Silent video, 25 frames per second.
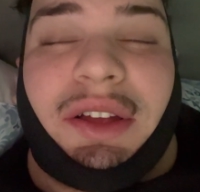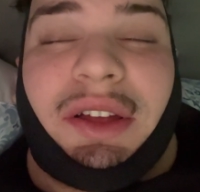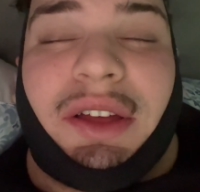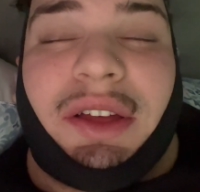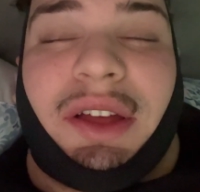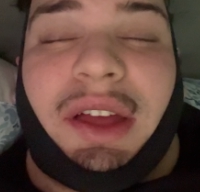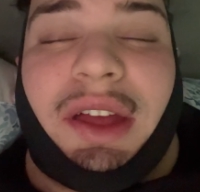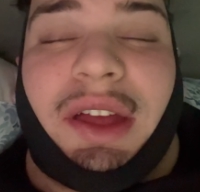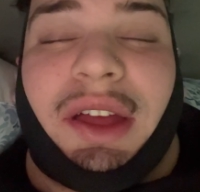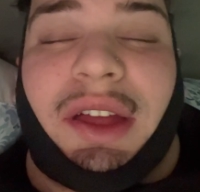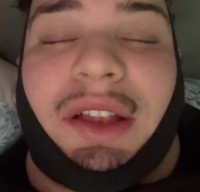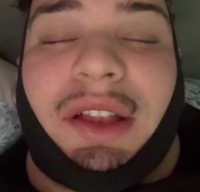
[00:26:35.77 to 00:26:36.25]

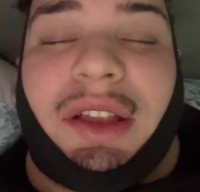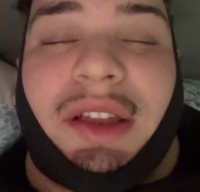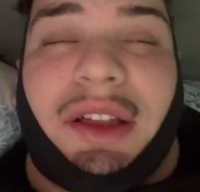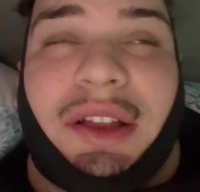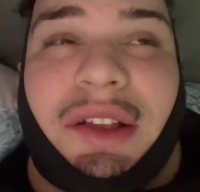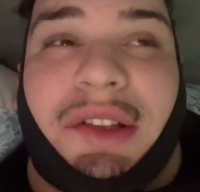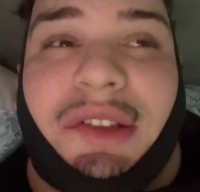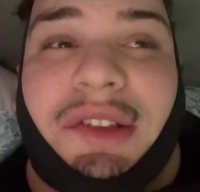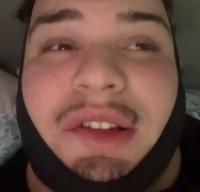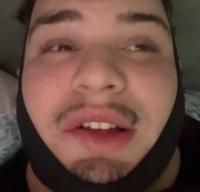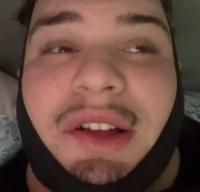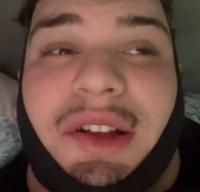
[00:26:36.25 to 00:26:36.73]
and it
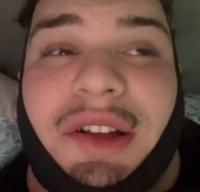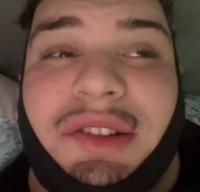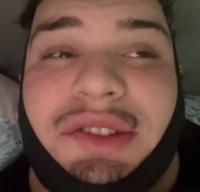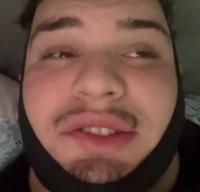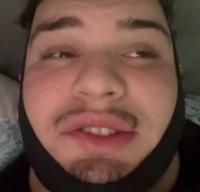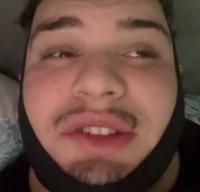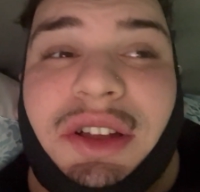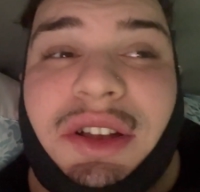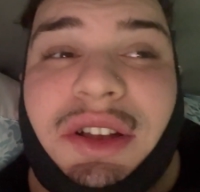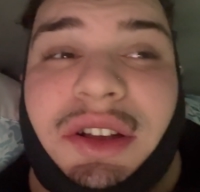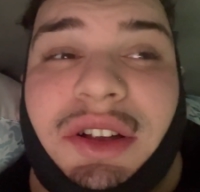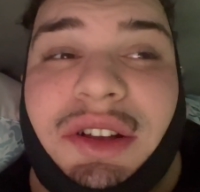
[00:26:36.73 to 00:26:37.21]
sucks,
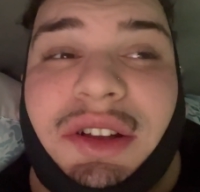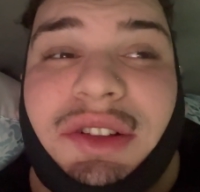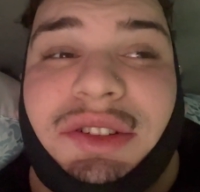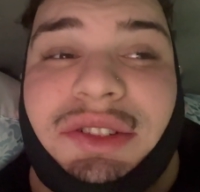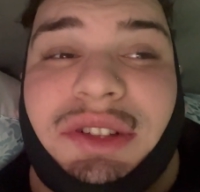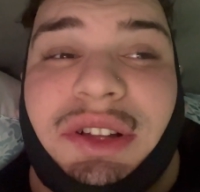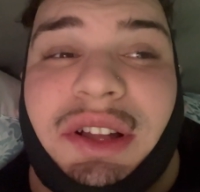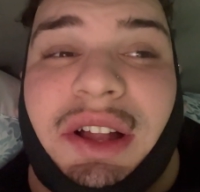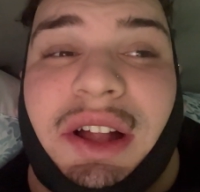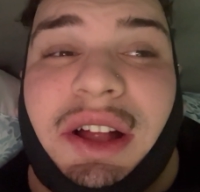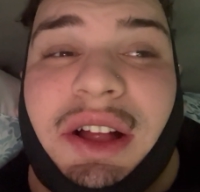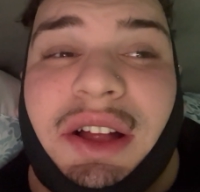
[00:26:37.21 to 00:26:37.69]
it hurts a
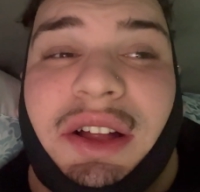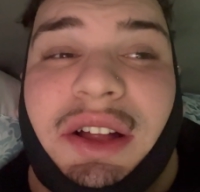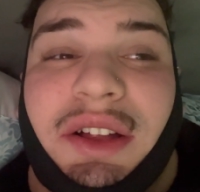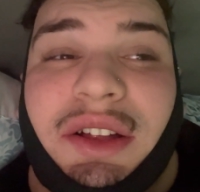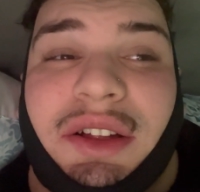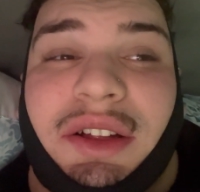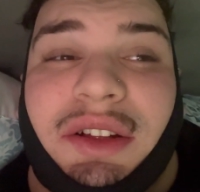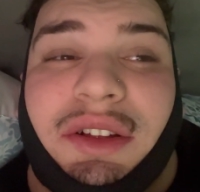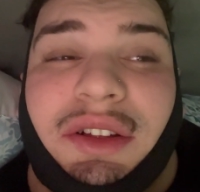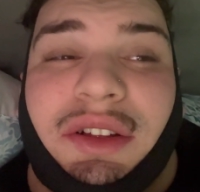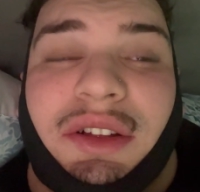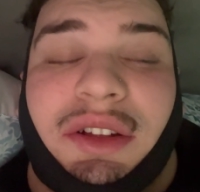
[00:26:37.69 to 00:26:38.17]
lot.
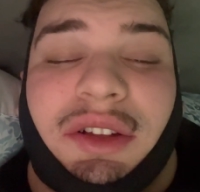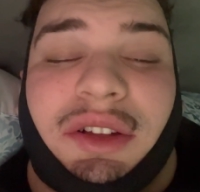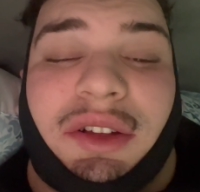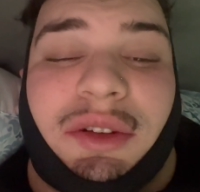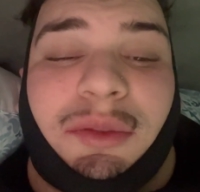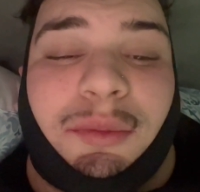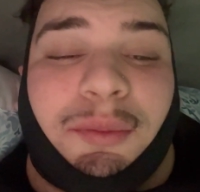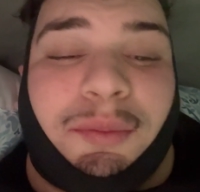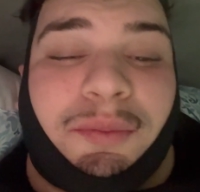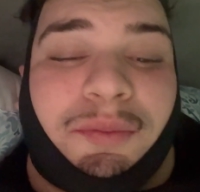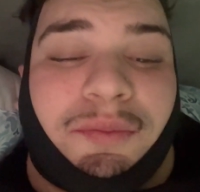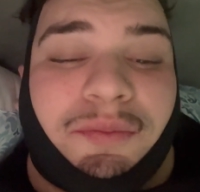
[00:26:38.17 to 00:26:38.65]

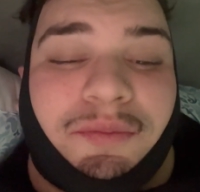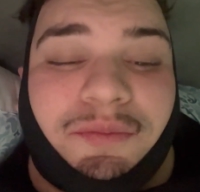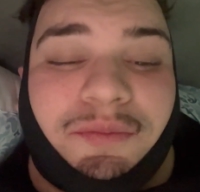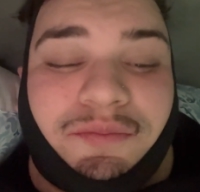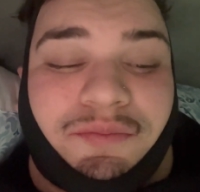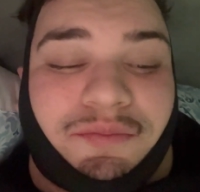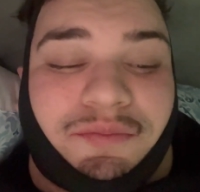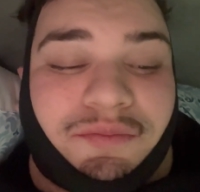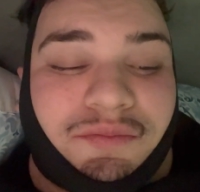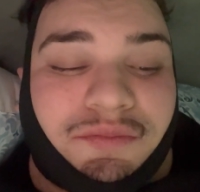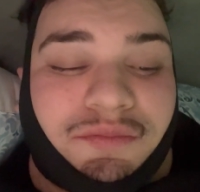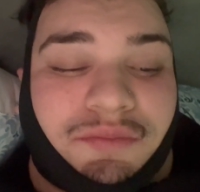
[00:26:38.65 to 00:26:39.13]
I'm
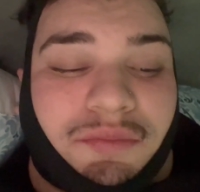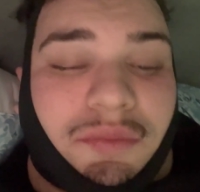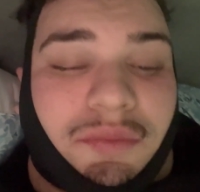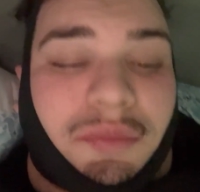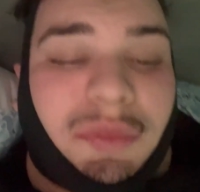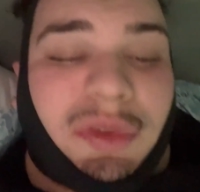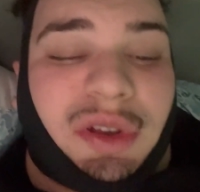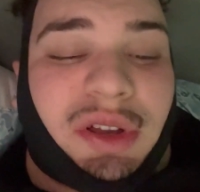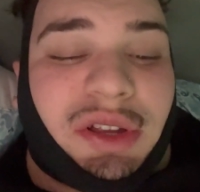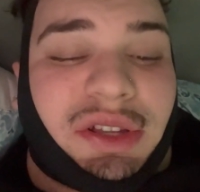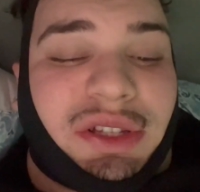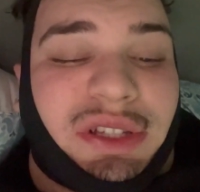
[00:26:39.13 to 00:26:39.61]

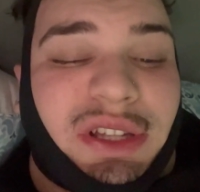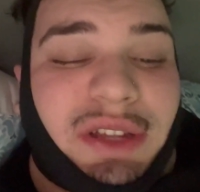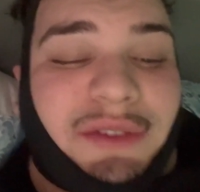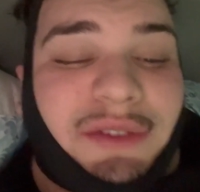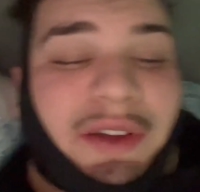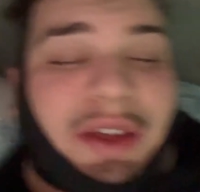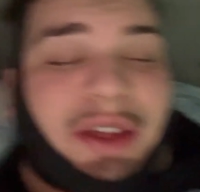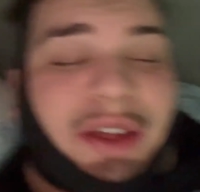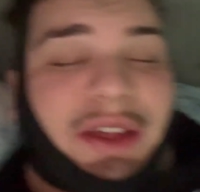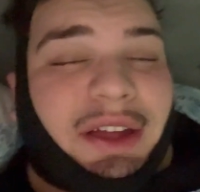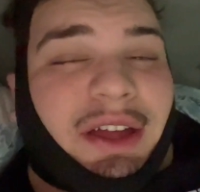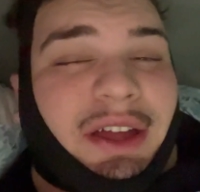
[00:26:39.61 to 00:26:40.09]
gonna see if I
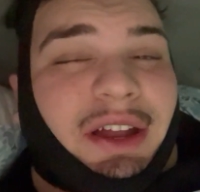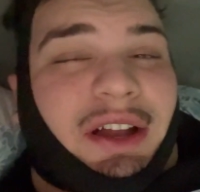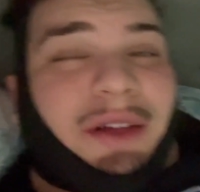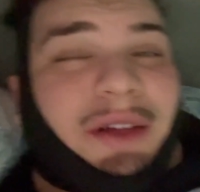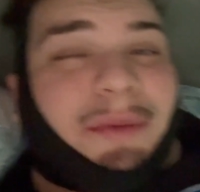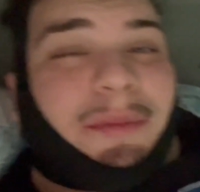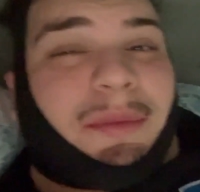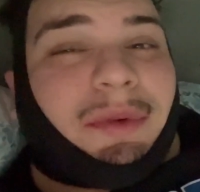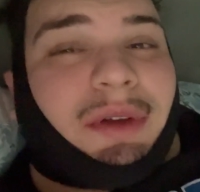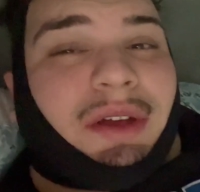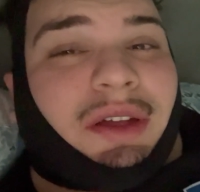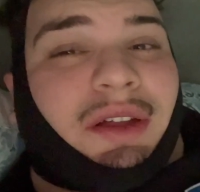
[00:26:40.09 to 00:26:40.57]
can get up
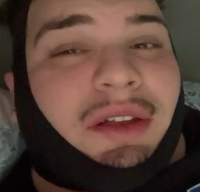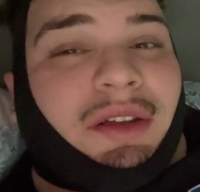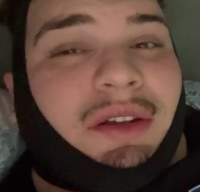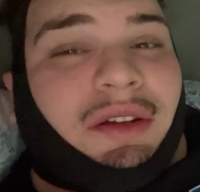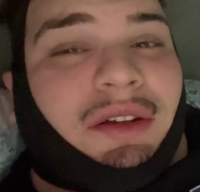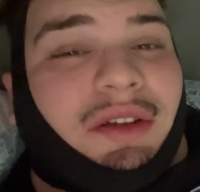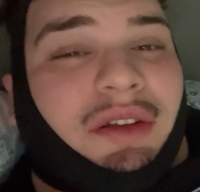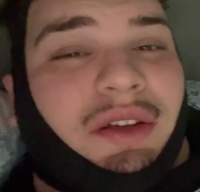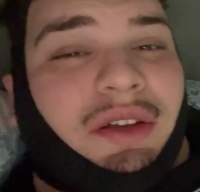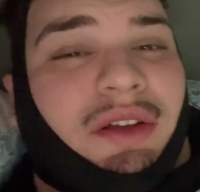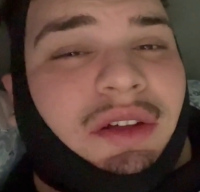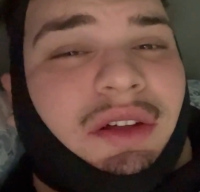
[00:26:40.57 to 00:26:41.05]

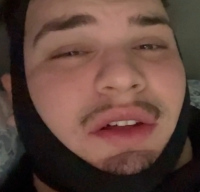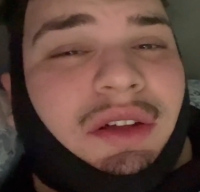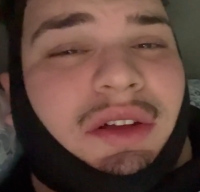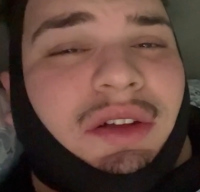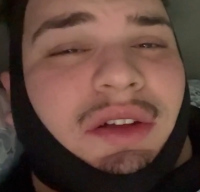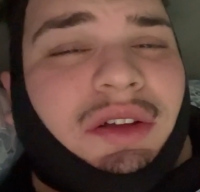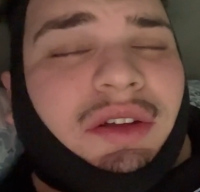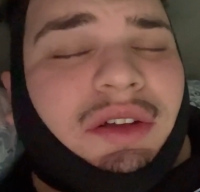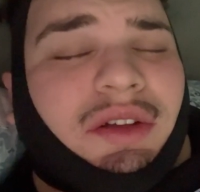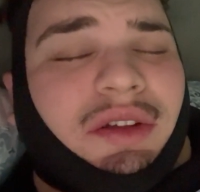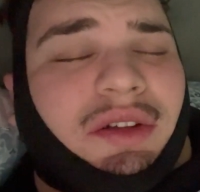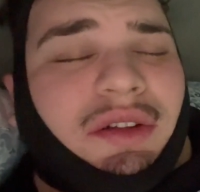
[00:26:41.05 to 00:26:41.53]
and
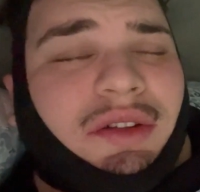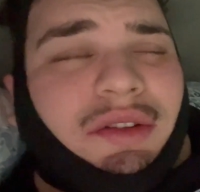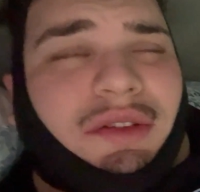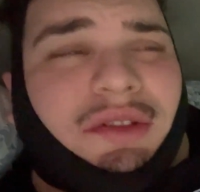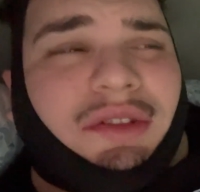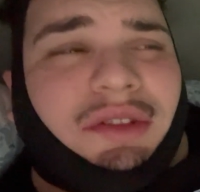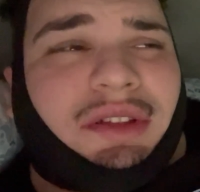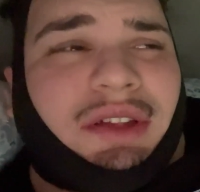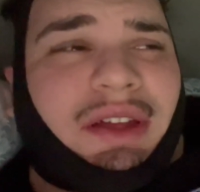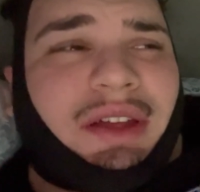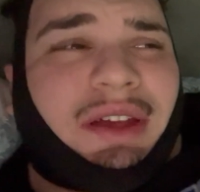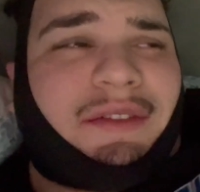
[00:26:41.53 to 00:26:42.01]

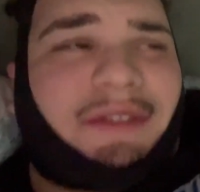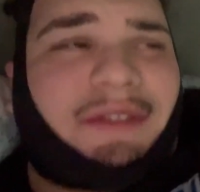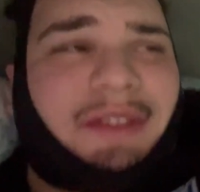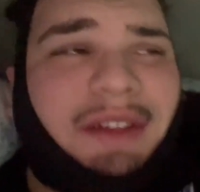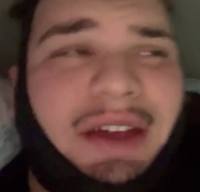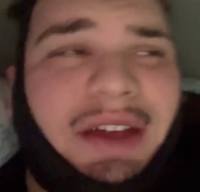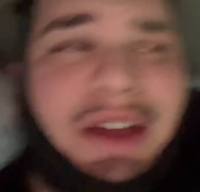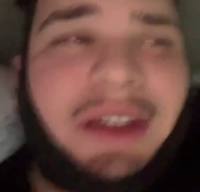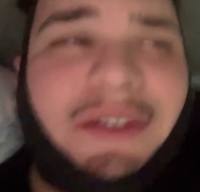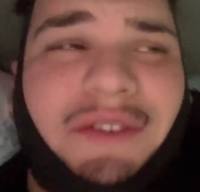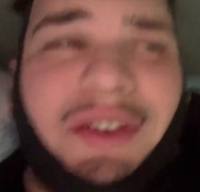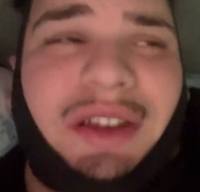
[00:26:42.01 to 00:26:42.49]
see if they
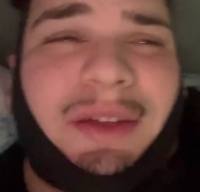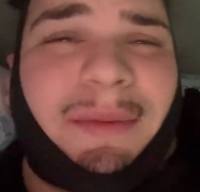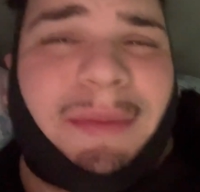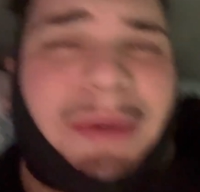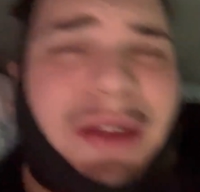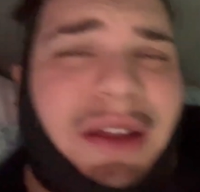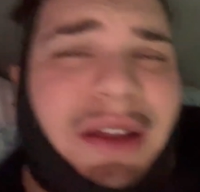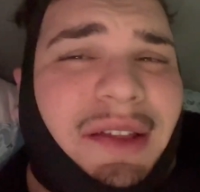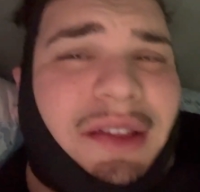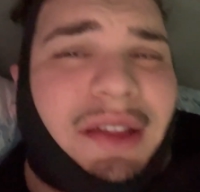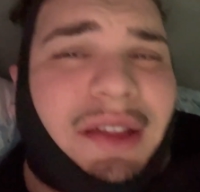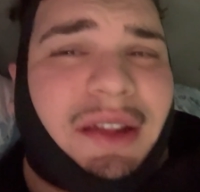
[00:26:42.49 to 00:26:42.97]
have any
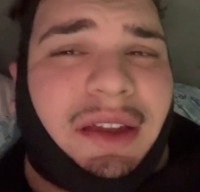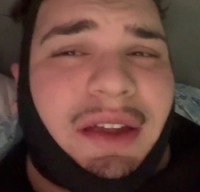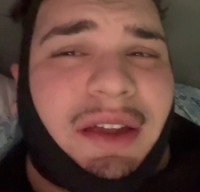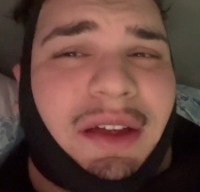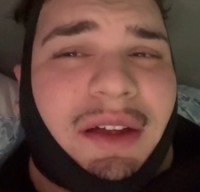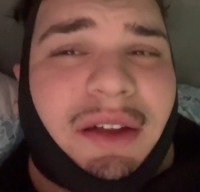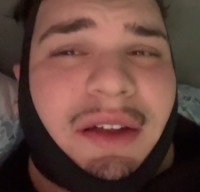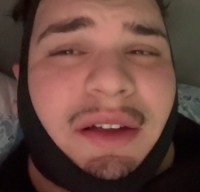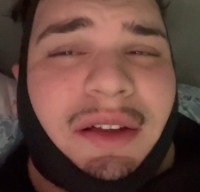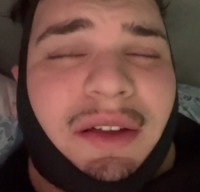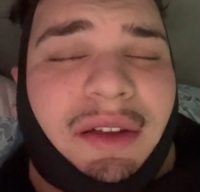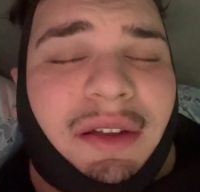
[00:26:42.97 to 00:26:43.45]
medicine
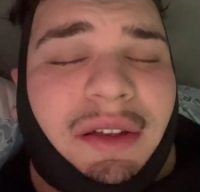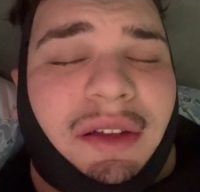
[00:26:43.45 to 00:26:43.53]
here.